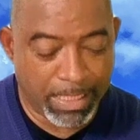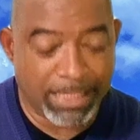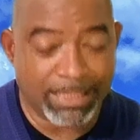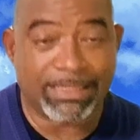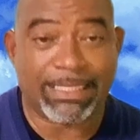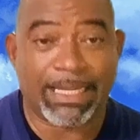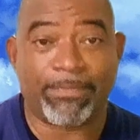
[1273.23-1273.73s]

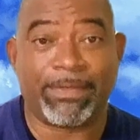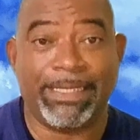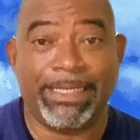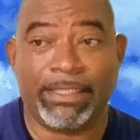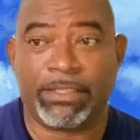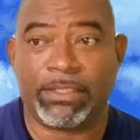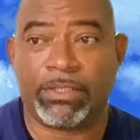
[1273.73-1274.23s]
staff
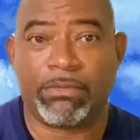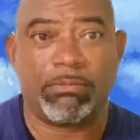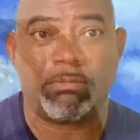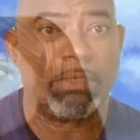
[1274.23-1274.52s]
cliques.